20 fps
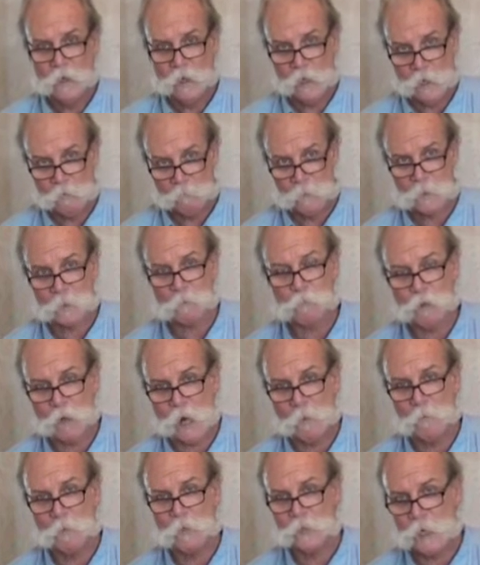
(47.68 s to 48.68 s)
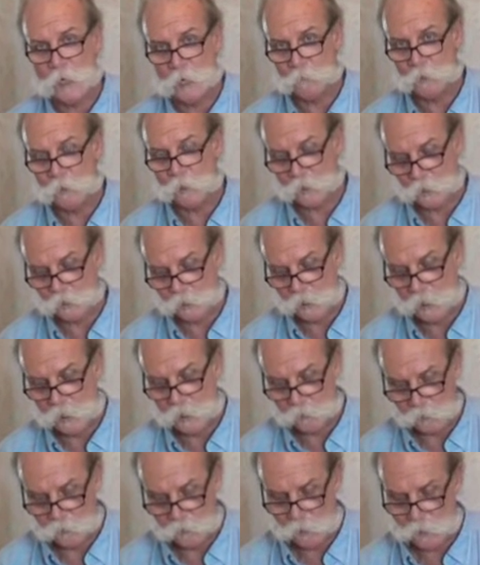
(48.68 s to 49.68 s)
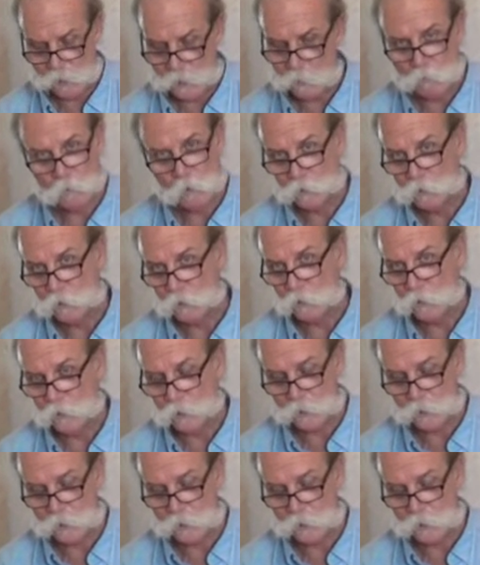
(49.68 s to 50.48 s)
if it's a proper time to turn the heater on. He won't do it in the